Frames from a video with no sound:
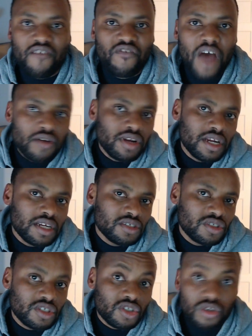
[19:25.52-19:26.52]
So when I
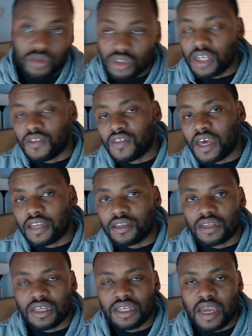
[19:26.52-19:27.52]
found an
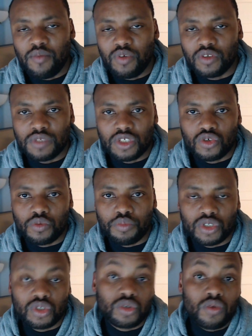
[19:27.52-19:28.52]
institution that enabled
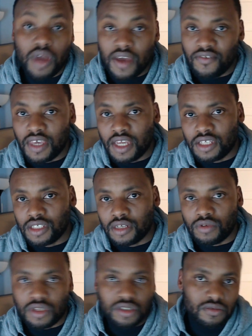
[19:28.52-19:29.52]
me to pursue
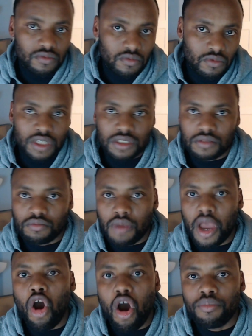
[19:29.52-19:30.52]
aviation, which
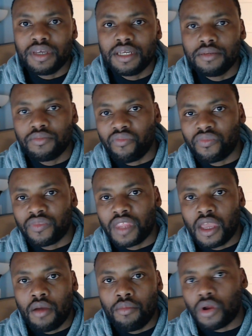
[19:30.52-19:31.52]
was my hobby,
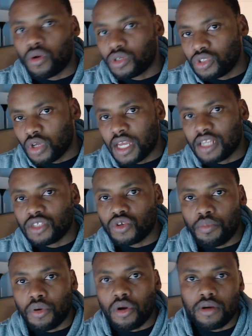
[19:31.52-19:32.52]
but also
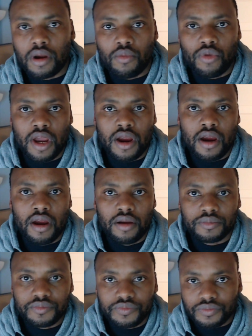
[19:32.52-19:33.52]
get into a program
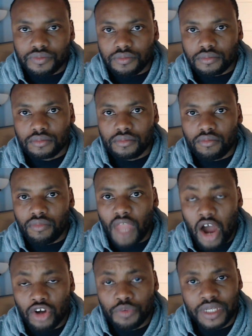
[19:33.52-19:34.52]
where
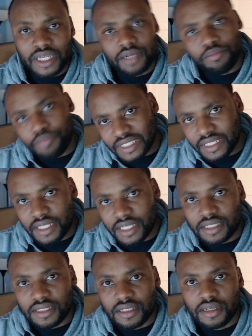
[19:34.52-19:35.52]
I would be in
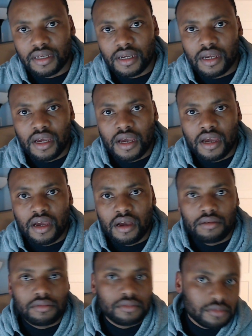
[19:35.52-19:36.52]
business,
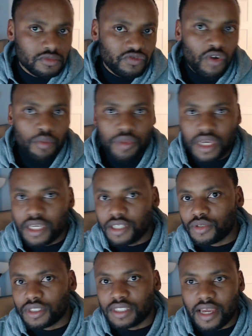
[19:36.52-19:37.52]
for
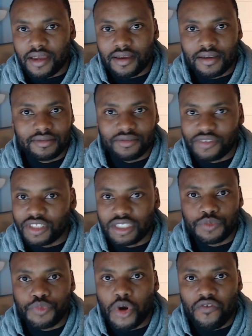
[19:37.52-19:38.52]
me it was like
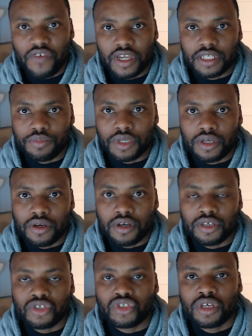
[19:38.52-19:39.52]
this is perfect
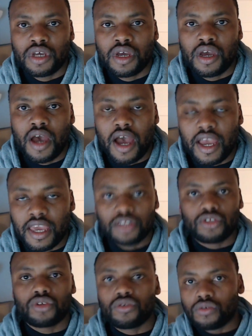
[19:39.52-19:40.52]
because
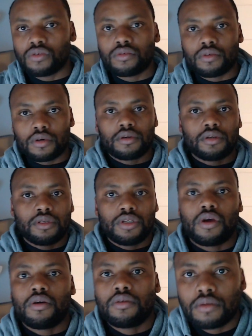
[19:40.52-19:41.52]
I get to,
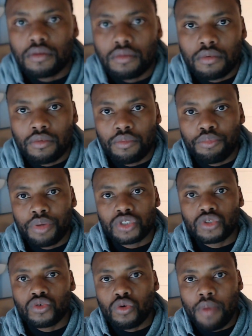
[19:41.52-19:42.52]

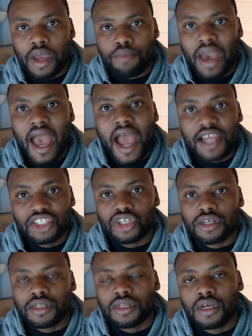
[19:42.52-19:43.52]
pursue my
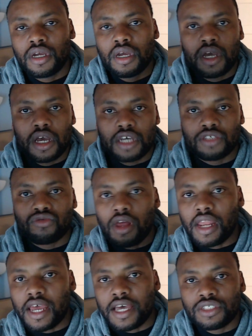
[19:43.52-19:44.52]
passion
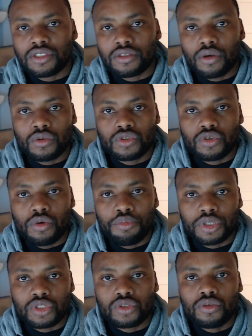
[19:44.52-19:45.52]
as well as
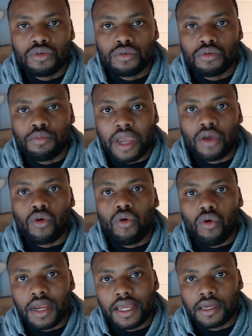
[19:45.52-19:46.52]
also pursue
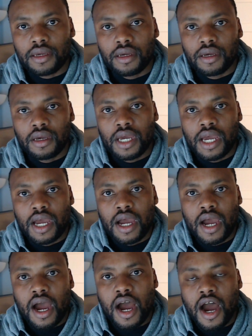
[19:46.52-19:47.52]
my calling.
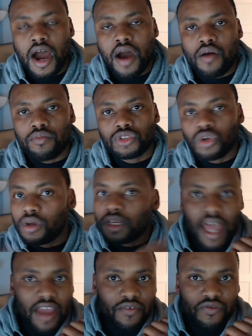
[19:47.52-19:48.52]

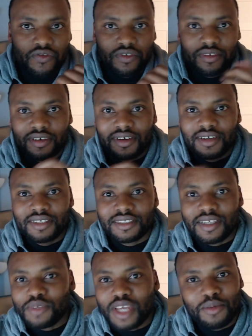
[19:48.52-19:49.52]
So in life,
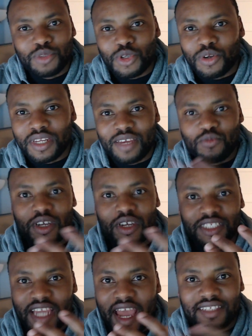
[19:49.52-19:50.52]
sometimes you only
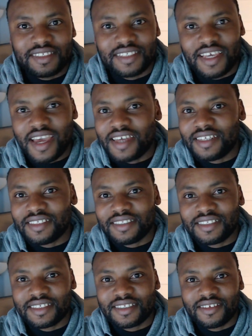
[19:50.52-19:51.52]
get one chance,
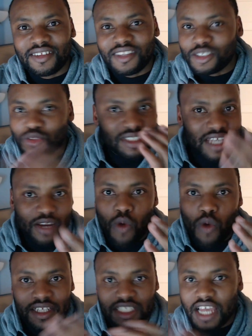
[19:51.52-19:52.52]
and this
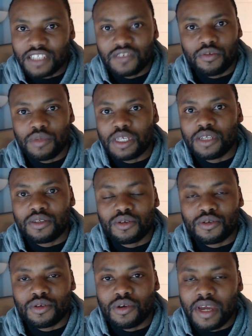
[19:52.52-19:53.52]
was that one chance for
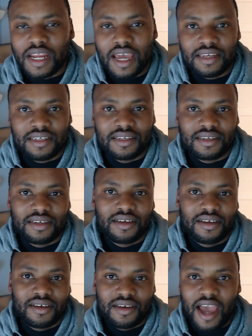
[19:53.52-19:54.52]
me to do it,
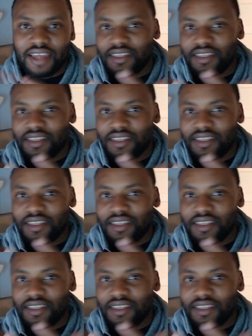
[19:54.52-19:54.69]
and